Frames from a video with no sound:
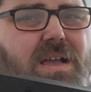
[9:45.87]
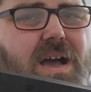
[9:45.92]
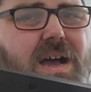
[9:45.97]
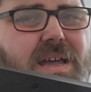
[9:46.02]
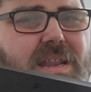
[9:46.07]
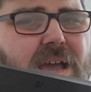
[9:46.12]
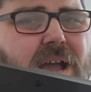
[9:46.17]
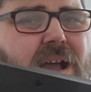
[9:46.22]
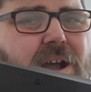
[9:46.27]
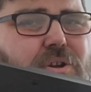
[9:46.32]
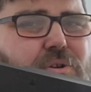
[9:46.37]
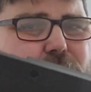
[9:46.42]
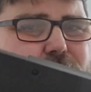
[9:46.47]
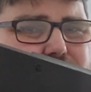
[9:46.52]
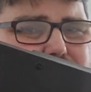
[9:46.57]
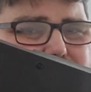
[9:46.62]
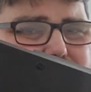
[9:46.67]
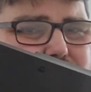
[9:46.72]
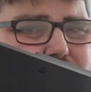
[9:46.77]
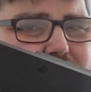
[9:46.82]
I'd hope
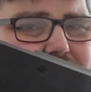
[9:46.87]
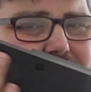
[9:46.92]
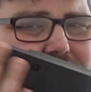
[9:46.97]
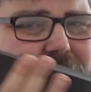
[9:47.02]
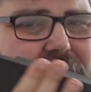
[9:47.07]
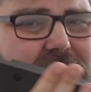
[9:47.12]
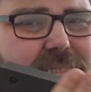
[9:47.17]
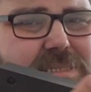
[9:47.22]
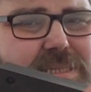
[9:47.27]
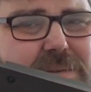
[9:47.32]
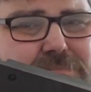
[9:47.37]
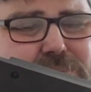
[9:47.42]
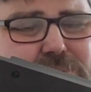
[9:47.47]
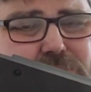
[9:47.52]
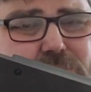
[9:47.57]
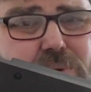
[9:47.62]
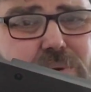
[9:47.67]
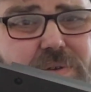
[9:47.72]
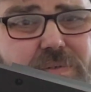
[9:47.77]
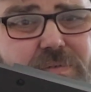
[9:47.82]
that we're going to get some
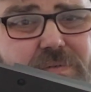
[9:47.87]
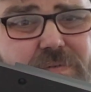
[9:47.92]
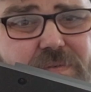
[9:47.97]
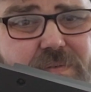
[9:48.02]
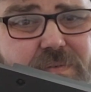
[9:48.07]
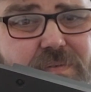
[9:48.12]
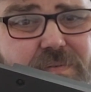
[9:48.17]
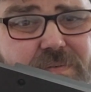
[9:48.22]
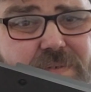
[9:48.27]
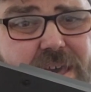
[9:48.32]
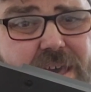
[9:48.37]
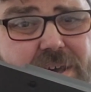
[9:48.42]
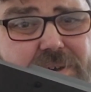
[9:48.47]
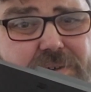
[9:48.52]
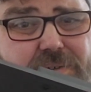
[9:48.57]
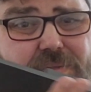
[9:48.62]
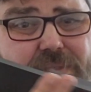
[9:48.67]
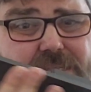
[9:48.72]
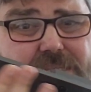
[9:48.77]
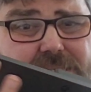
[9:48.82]
sort of
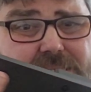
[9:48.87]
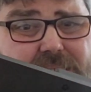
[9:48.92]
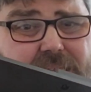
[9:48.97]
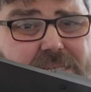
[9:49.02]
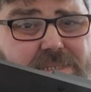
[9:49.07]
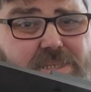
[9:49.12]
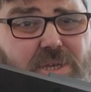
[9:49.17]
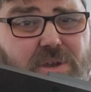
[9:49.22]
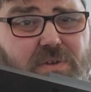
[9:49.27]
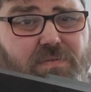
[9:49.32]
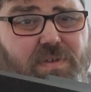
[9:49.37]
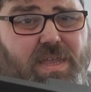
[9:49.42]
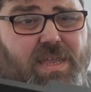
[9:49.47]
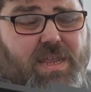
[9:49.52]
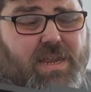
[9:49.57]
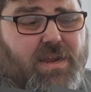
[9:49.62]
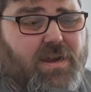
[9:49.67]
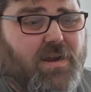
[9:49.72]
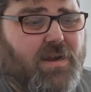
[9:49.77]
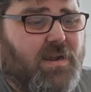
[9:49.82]
felt that sticks over
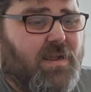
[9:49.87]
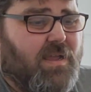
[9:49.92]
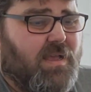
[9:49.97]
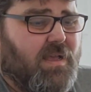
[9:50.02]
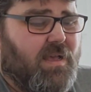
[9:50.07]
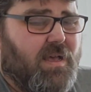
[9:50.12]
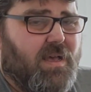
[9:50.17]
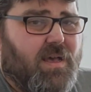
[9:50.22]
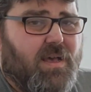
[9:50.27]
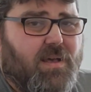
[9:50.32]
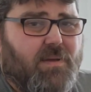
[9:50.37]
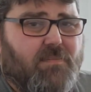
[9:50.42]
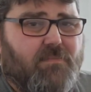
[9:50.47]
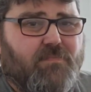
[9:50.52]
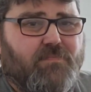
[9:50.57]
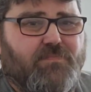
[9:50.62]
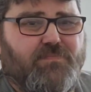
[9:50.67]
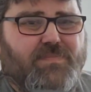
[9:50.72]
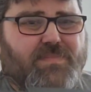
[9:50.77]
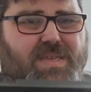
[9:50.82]
here.
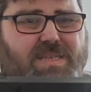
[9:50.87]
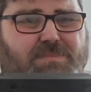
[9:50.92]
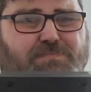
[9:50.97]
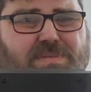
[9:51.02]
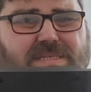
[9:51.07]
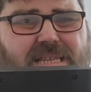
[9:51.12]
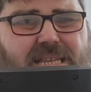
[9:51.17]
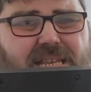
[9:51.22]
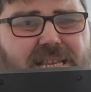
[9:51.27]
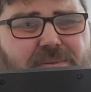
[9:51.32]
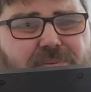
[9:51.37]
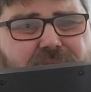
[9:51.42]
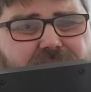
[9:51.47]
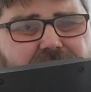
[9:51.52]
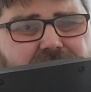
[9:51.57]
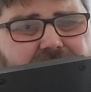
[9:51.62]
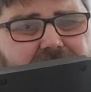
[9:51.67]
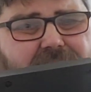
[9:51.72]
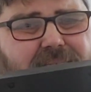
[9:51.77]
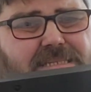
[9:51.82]
Particularly with
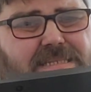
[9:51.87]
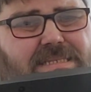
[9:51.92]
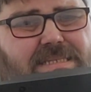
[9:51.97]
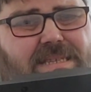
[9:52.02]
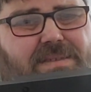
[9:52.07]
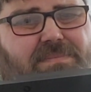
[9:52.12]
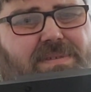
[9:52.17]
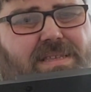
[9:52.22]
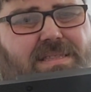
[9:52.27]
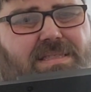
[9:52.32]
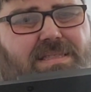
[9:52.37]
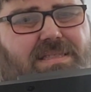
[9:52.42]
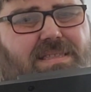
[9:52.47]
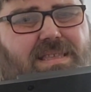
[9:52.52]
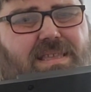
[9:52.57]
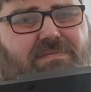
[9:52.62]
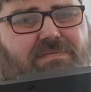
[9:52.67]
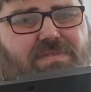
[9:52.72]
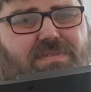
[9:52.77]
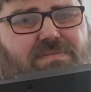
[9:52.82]
this. I mean,
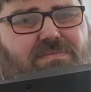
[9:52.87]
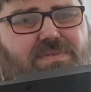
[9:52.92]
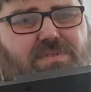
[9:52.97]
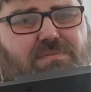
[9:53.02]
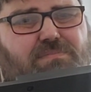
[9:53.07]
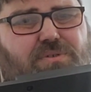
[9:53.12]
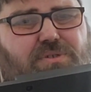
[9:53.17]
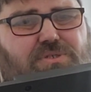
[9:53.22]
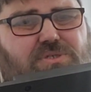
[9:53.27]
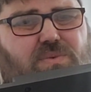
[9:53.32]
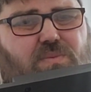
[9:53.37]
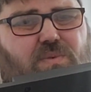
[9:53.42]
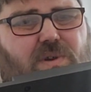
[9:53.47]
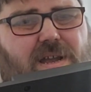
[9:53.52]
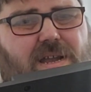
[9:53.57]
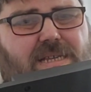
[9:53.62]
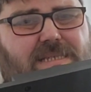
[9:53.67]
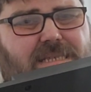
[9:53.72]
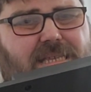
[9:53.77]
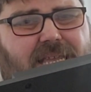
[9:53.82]
even you push the
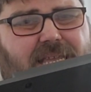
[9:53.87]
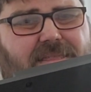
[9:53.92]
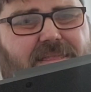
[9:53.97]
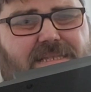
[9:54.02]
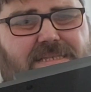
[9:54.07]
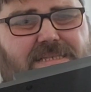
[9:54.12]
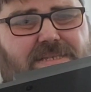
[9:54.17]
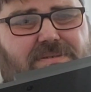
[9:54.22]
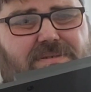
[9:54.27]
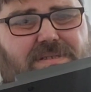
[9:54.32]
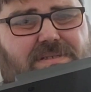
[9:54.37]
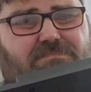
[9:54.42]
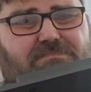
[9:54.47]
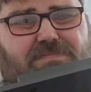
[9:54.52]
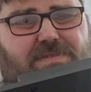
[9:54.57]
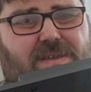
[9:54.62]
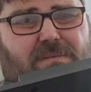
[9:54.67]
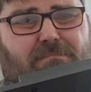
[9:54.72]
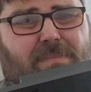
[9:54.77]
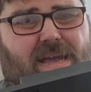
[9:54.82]
wires in, they're still going
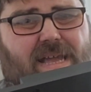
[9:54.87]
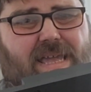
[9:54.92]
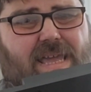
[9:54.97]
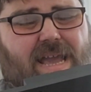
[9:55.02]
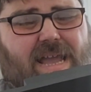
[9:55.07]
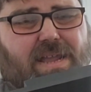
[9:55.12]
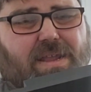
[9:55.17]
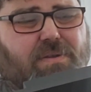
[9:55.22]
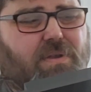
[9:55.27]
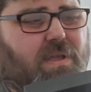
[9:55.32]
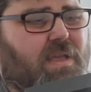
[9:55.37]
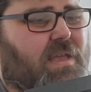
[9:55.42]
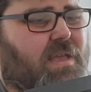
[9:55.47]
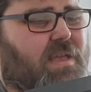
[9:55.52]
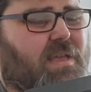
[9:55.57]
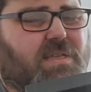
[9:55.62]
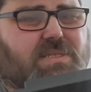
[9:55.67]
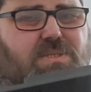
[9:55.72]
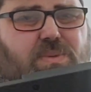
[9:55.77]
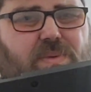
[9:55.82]
to come back out.
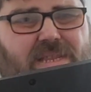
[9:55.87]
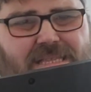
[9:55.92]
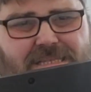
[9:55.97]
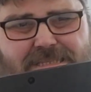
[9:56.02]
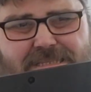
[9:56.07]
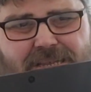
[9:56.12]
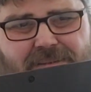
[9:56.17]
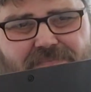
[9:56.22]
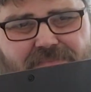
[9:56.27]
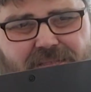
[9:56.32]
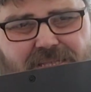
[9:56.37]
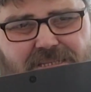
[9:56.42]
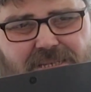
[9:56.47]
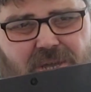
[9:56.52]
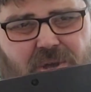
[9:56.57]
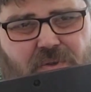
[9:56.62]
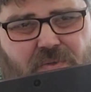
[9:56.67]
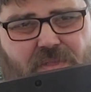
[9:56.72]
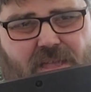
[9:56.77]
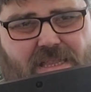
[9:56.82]
So we need something to
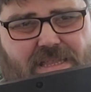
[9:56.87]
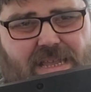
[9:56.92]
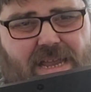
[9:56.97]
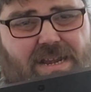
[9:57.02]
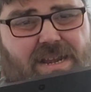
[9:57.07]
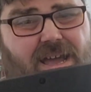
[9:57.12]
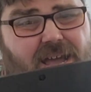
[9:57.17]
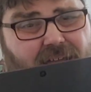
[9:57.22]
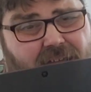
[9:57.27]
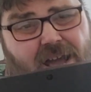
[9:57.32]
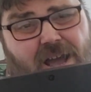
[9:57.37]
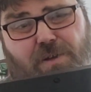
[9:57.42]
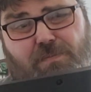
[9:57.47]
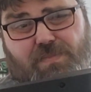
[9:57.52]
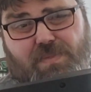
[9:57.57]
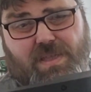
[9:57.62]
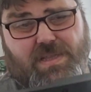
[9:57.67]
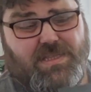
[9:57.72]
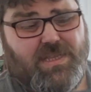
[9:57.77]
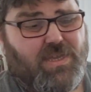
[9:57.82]
hold that down. I
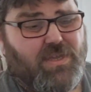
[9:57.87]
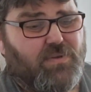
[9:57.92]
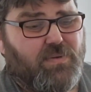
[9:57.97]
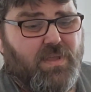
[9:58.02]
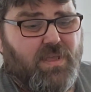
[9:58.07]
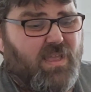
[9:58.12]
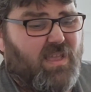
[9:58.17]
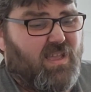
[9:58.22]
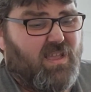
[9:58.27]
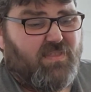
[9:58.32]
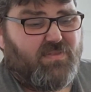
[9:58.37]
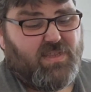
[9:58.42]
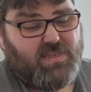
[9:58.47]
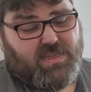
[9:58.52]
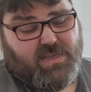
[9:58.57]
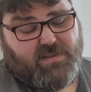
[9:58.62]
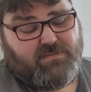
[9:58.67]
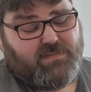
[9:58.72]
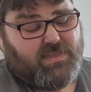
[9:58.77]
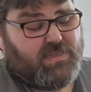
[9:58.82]
hope they do. If they
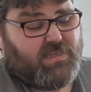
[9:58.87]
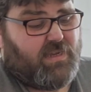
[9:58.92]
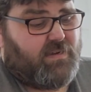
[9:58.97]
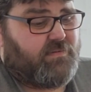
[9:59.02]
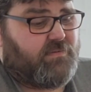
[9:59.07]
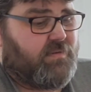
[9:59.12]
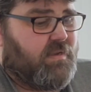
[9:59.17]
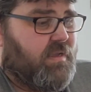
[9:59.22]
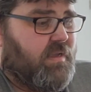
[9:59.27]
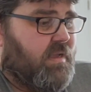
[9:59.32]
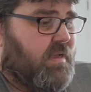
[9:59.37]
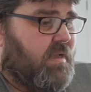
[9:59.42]
don't, they don't.